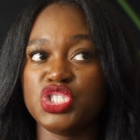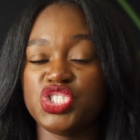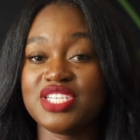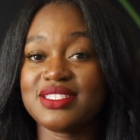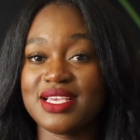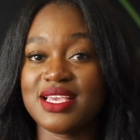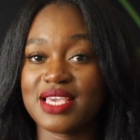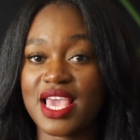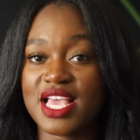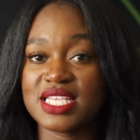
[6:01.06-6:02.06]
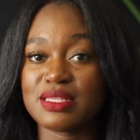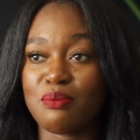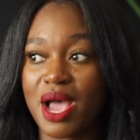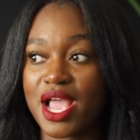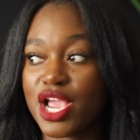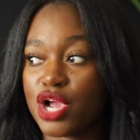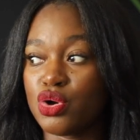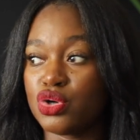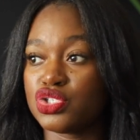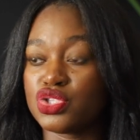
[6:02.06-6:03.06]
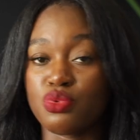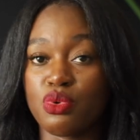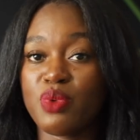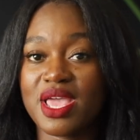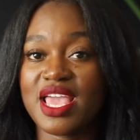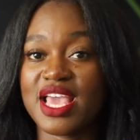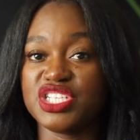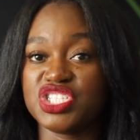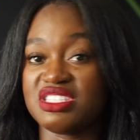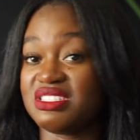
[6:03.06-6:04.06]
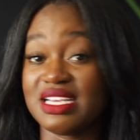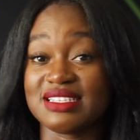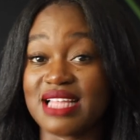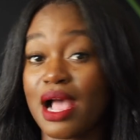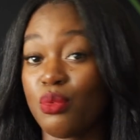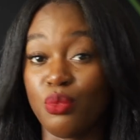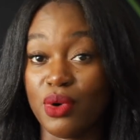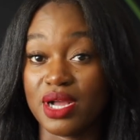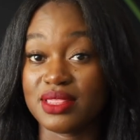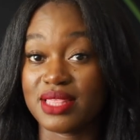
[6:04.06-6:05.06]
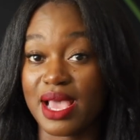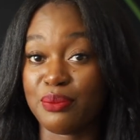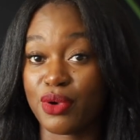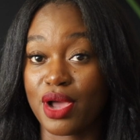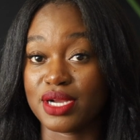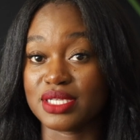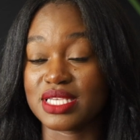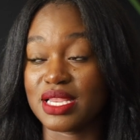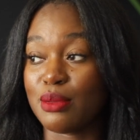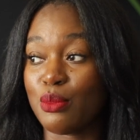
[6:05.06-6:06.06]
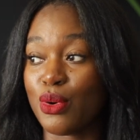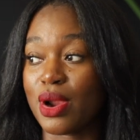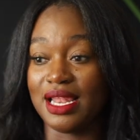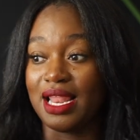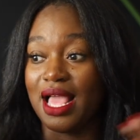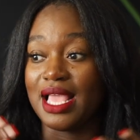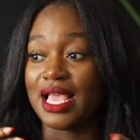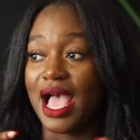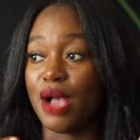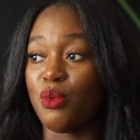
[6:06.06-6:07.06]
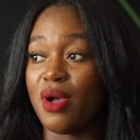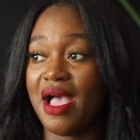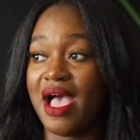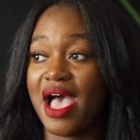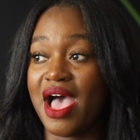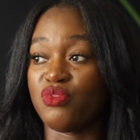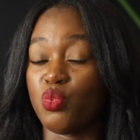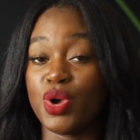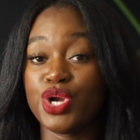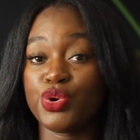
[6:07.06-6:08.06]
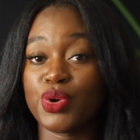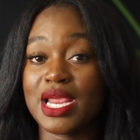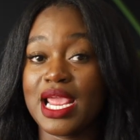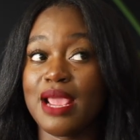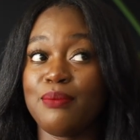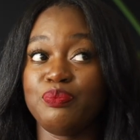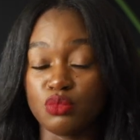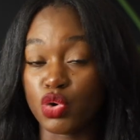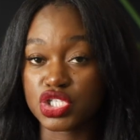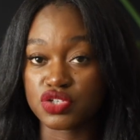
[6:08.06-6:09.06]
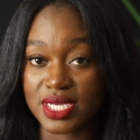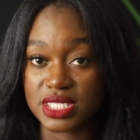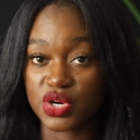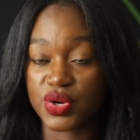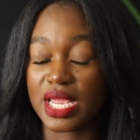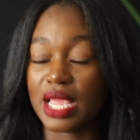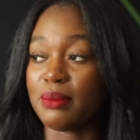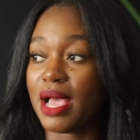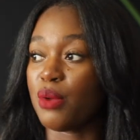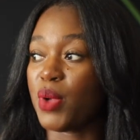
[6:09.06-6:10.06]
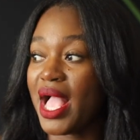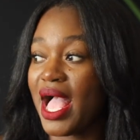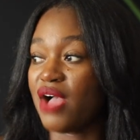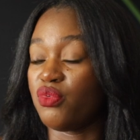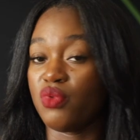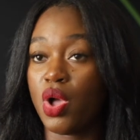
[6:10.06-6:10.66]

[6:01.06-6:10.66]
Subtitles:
just in case my hair goes through it and just does not want that product anymore. Like, I will have one cream, moisturizing cream. I will have